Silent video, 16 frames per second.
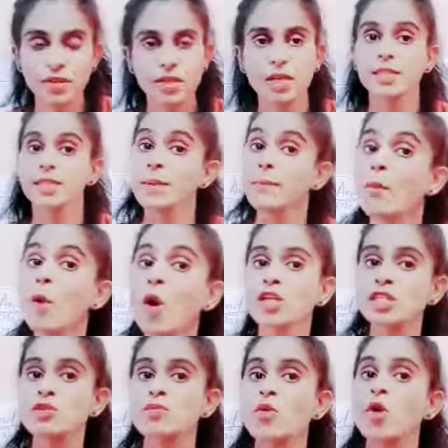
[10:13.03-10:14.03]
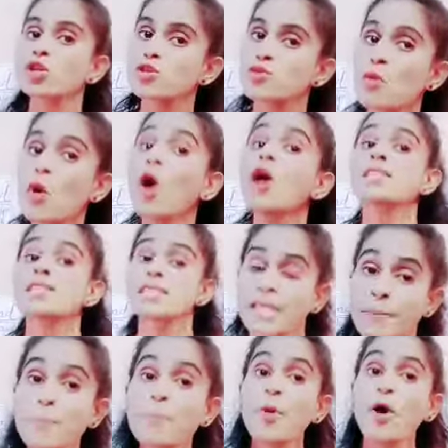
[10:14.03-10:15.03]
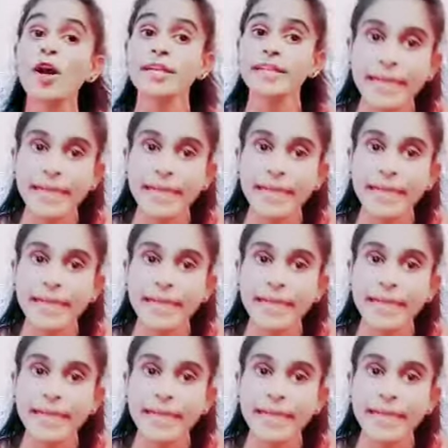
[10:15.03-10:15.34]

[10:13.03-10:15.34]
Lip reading: The most important